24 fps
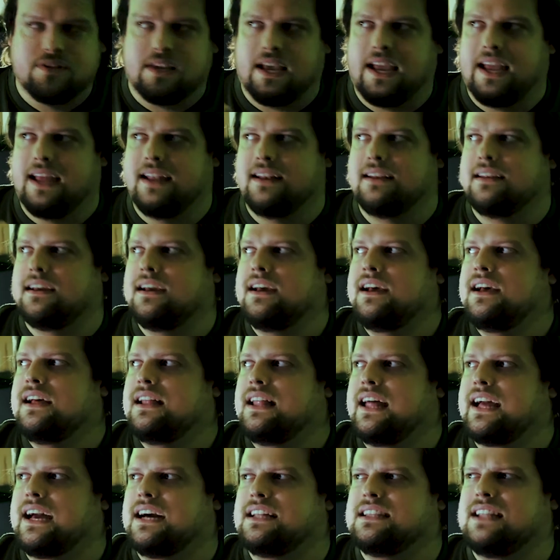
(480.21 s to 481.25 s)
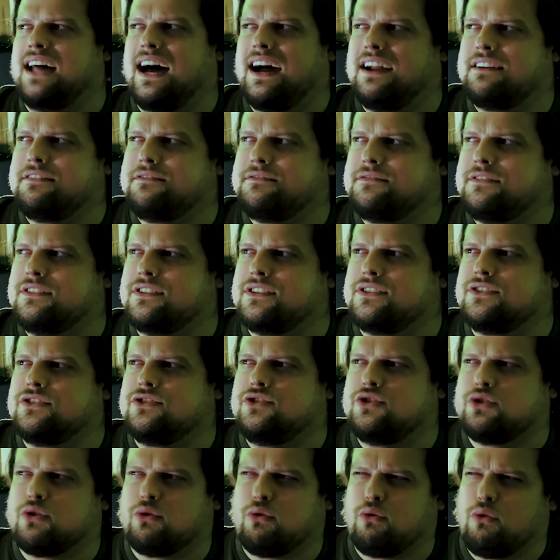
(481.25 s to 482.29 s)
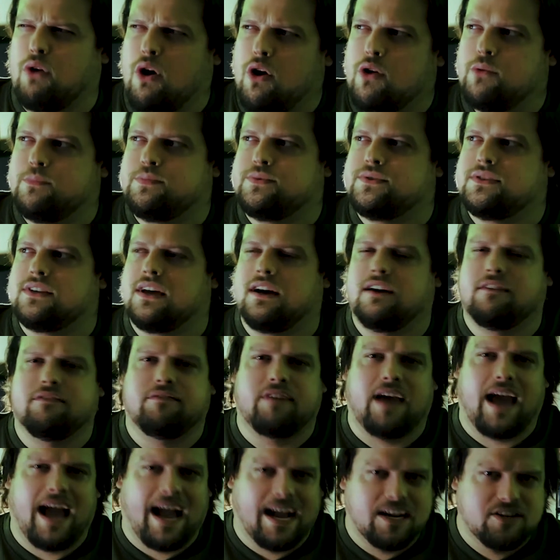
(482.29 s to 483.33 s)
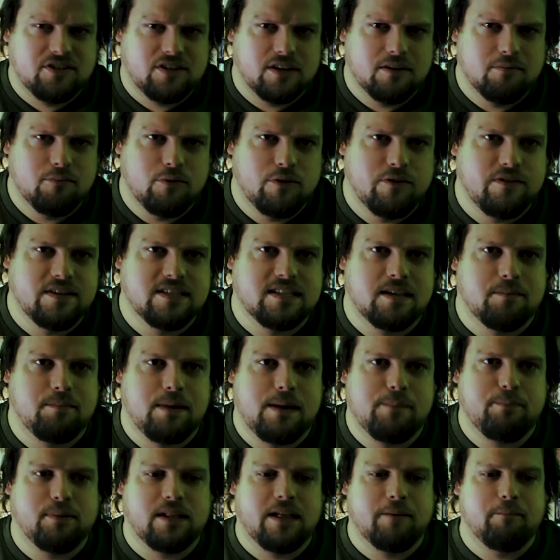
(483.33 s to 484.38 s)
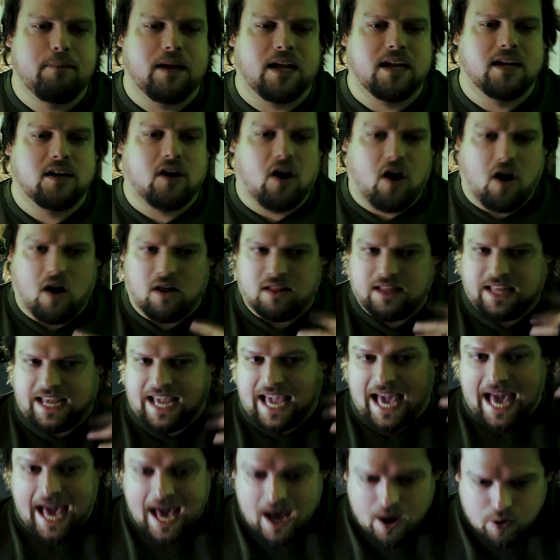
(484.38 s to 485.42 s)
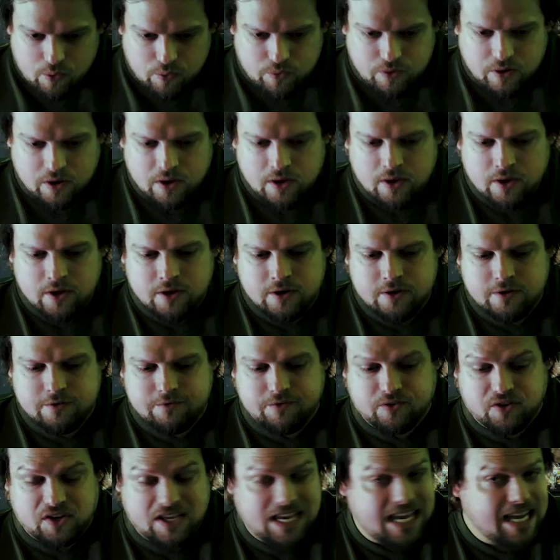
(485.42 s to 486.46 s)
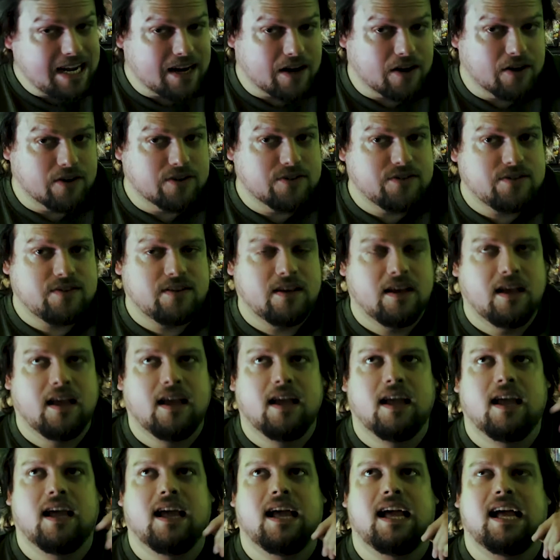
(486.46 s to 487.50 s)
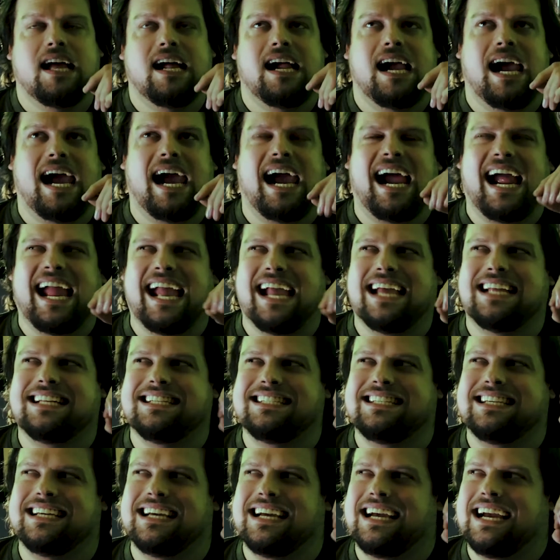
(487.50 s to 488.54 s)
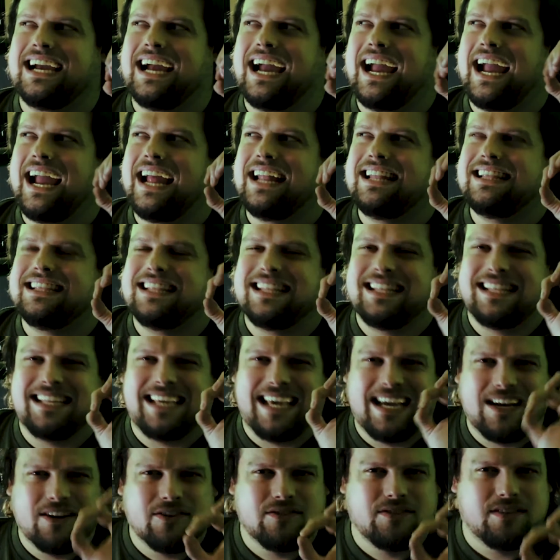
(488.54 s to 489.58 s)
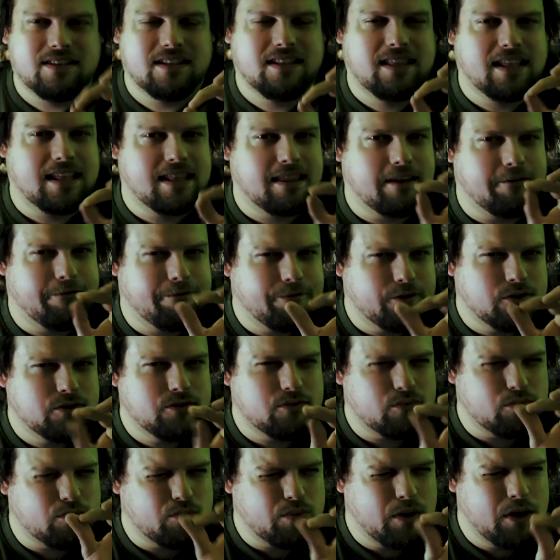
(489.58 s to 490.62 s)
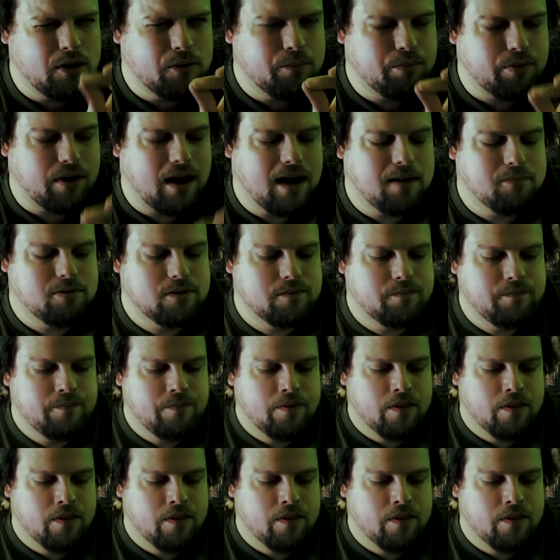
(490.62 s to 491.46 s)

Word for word: and like a lot of the tropes of action movies that people have been calling out for years and and here's like the first real problem.